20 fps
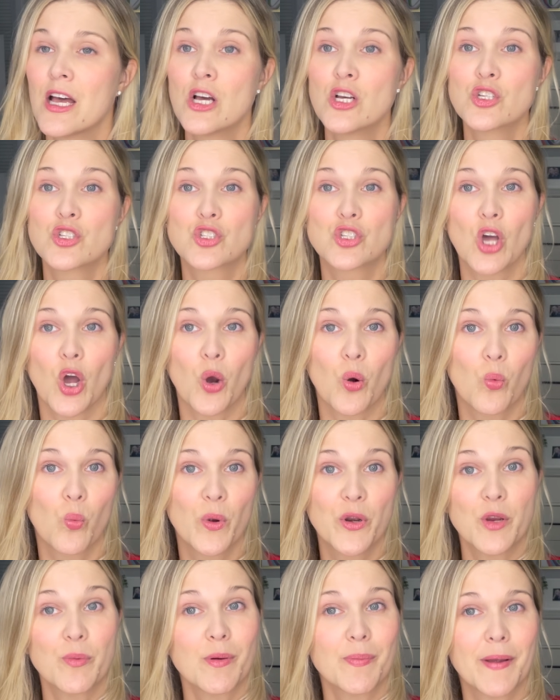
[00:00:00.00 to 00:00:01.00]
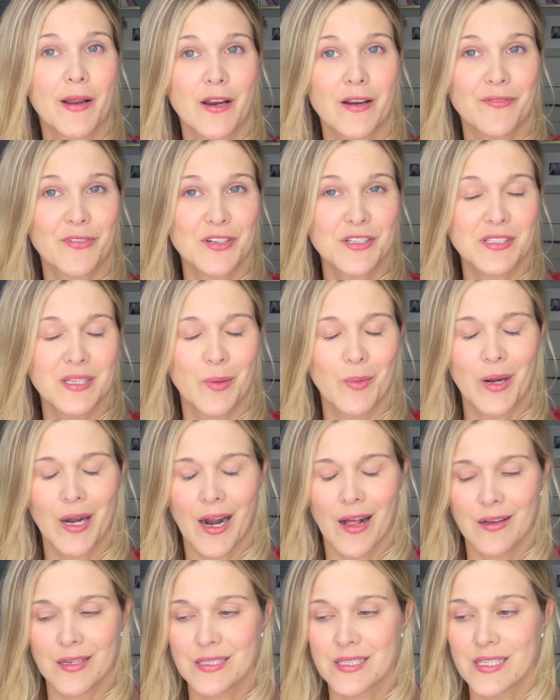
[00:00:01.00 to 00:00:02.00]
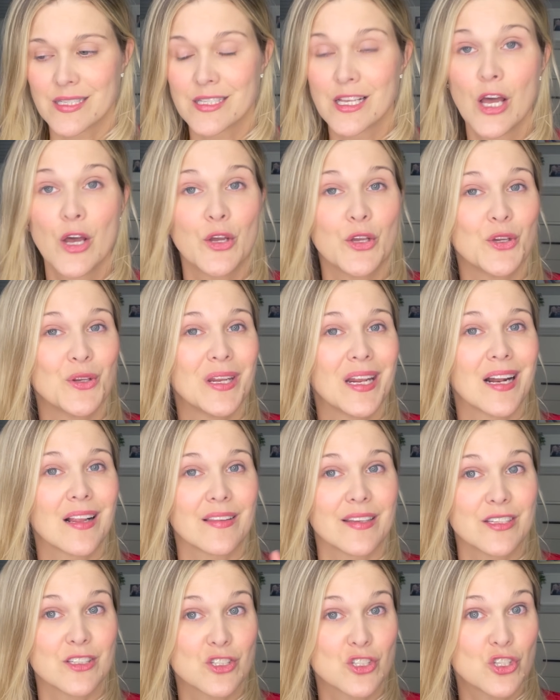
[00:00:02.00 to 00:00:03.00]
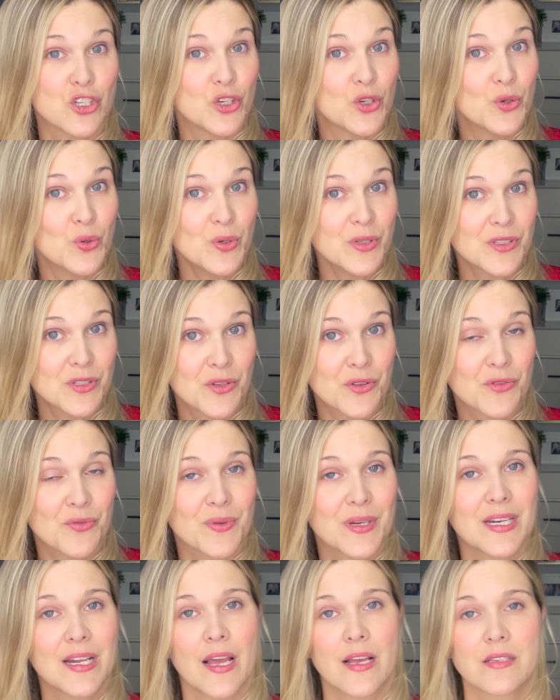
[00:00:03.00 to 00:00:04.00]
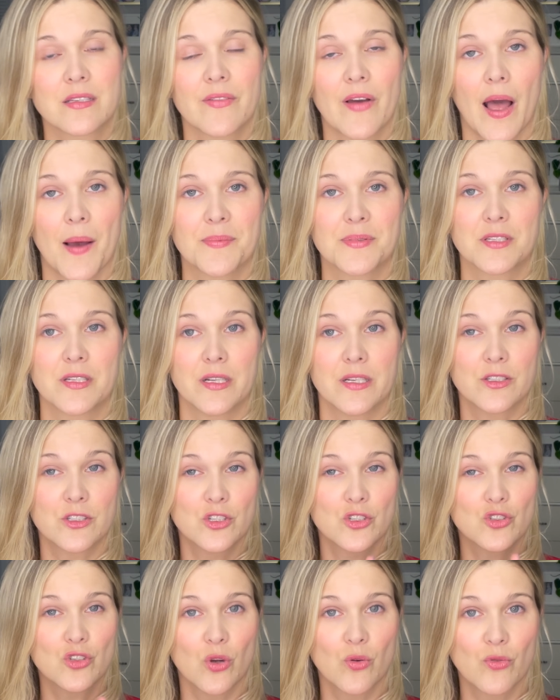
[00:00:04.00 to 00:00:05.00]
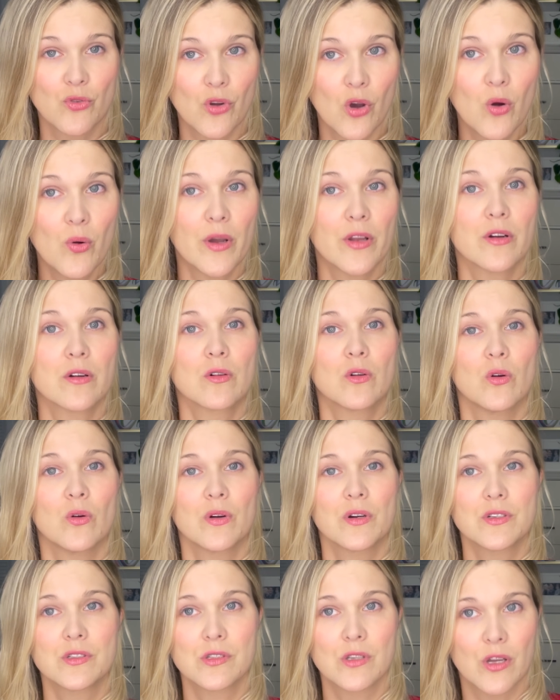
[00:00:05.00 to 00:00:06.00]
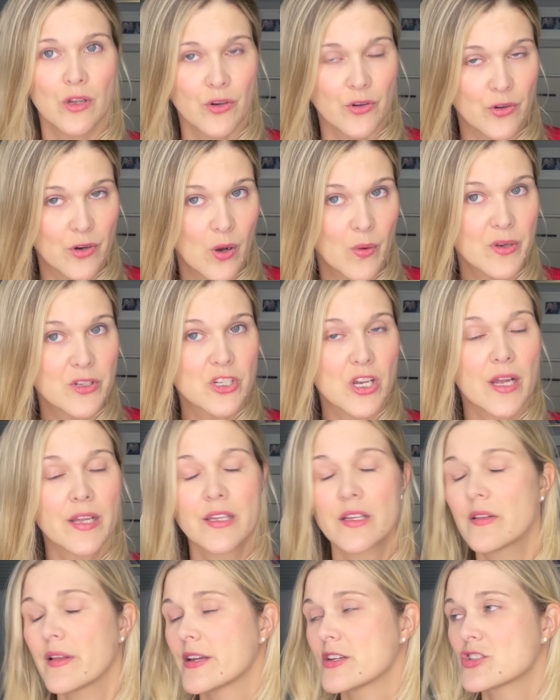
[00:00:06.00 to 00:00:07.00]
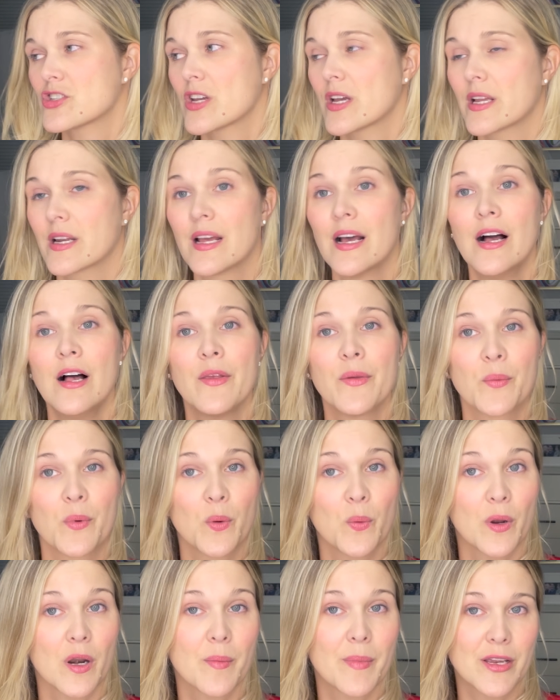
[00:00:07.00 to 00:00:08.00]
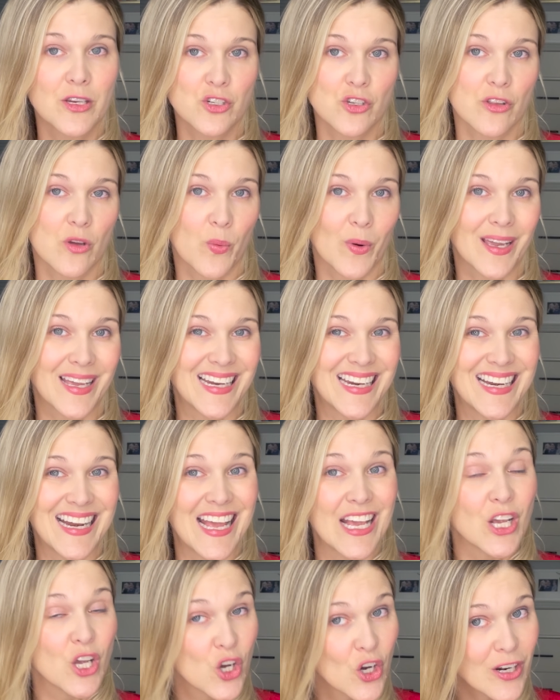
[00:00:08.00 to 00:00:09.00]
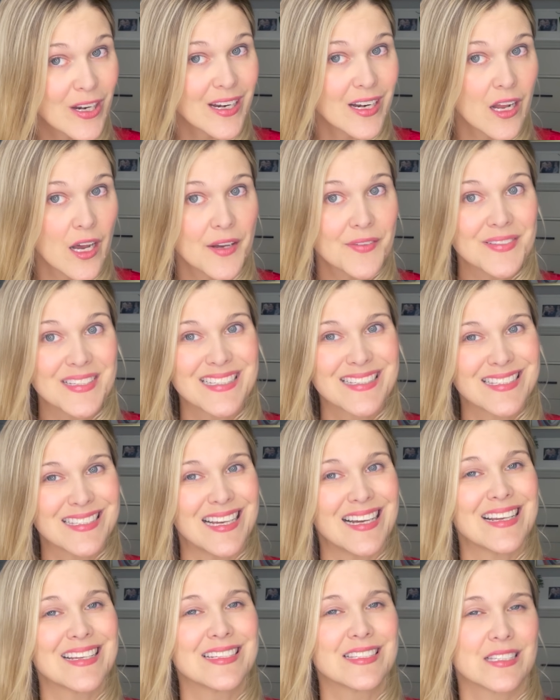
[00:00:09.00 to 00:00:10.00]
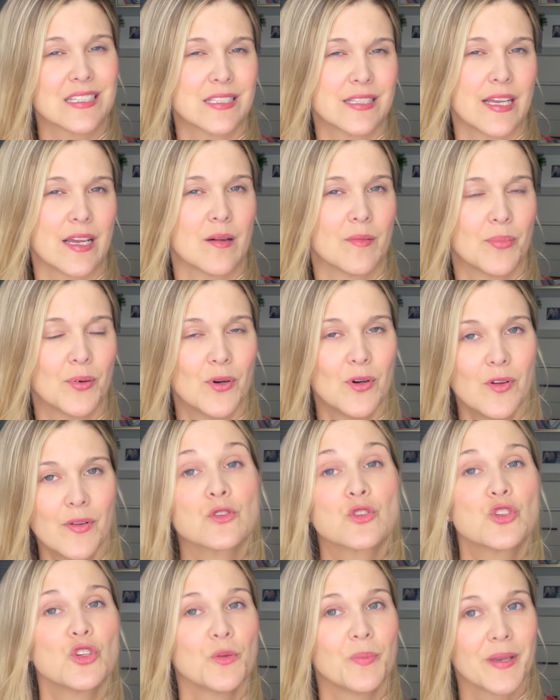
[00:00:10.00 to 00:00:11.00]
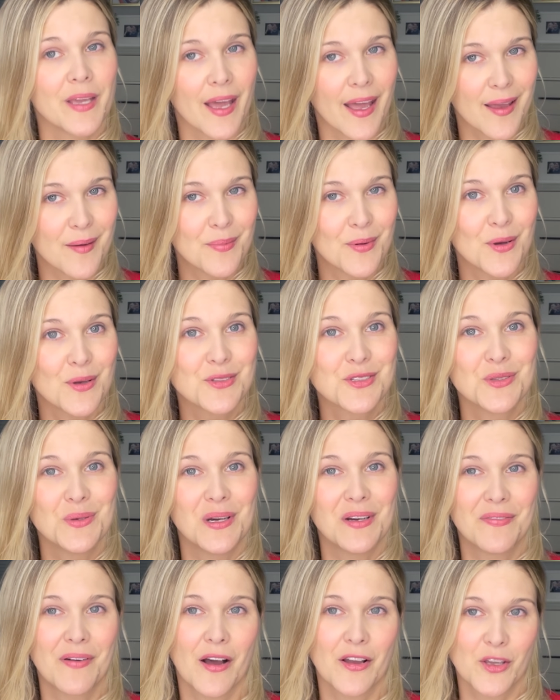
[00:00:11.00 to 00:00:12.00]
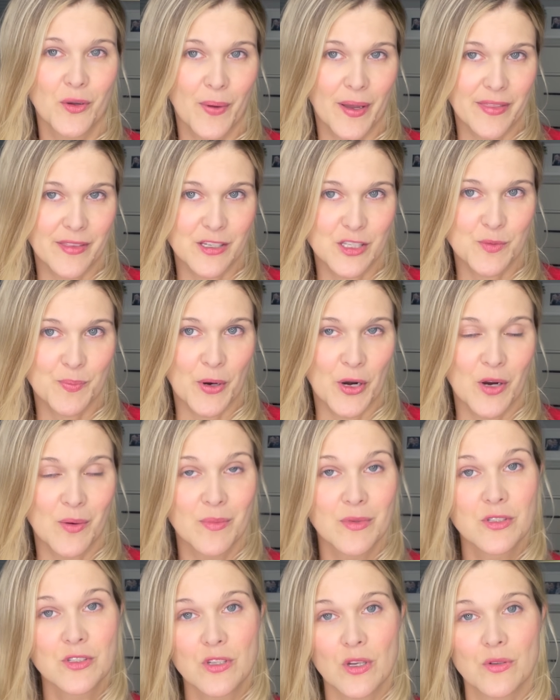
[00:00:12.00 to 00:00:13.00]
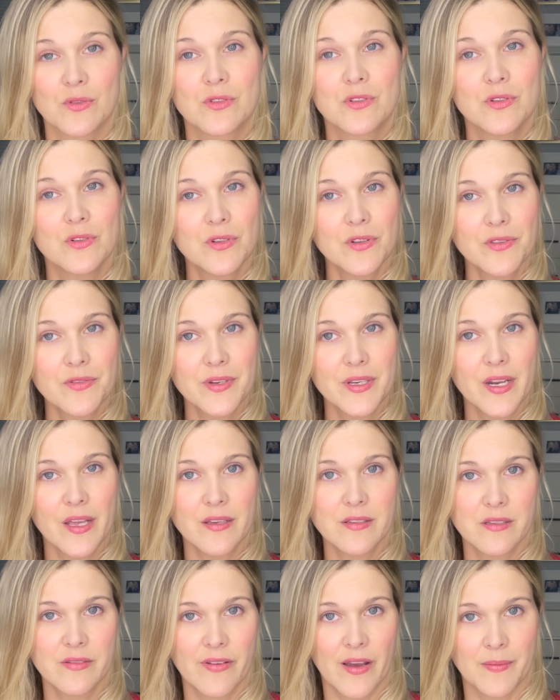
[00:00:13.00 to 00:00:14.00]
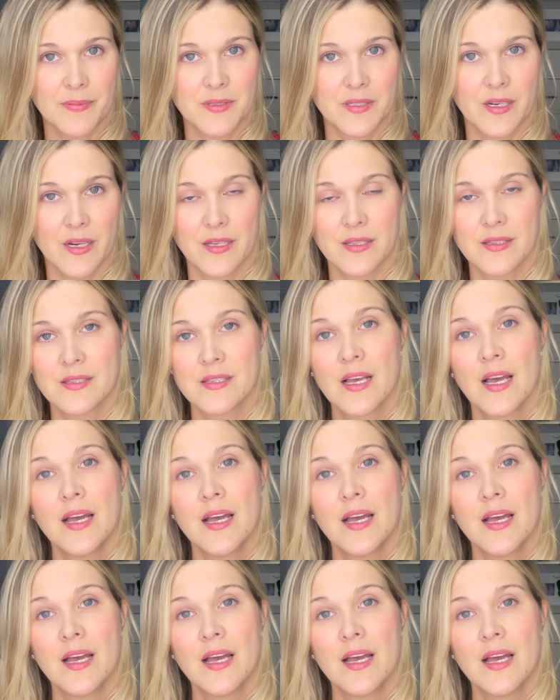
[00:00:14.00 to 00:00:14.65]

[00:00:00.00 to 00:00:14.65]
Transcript: So when you're preparing for semen analysis, you need at least 2 to 3 days of abstinence. So no intercourse, no ejaculation. We want to make sure that we're getting a good enough sized sample to be able to evaluate the sperm. So 2 to 3 days of abstinence.